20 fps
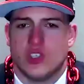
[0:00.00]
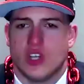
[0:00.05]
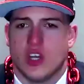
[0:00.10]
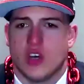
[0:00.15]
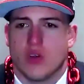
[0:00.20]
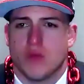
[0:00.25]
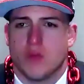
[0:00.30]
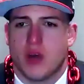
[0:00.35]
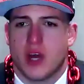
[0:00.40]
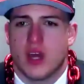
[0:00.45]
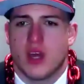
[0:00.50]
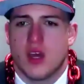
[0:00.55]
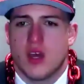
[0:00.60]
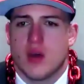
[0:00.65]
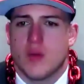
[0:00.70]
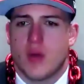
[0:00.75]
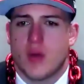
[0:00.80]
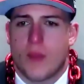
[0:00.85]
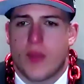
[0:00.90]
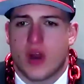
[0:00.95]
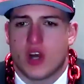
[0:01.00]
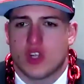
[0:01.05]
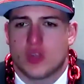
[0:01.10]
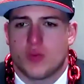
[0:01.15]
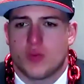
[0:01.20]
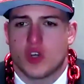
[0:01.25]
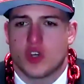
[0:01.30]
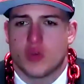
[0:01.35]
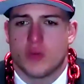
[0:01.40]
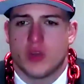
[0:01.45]
You know, my parents
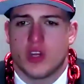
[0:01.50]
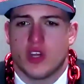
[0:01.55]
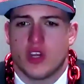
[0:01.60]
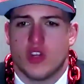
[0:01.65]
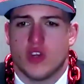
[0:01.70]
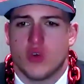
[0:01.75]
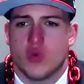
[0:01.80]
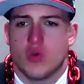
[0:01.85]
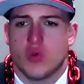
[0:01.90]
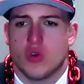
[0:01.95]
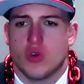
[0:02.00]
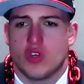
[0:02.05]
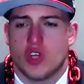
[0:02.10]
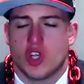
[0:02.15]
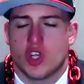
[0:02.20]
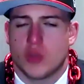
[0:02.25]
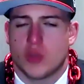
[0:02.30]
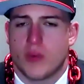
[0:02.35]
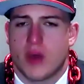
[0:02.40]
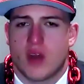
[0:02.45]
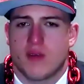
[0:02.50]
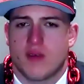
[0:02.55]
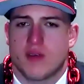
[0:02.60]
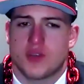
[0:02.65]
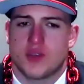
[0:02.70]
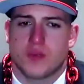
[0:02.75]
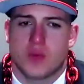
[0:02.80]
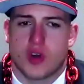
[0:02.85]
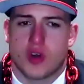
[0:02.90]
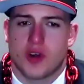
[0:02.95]
pushed me to do just about every
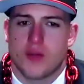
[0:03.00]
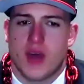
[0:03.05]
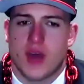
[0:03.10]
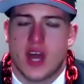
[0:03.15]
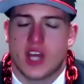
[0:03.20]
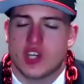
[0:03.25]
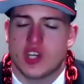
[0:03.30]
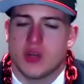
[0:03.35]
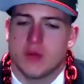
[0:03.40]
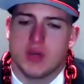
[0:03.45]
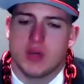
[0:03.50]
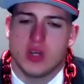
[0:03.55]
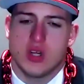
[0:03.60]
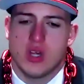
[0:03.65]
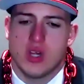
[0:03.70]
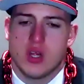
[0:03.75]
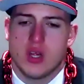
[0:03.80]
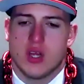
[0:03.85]
sport imaginable.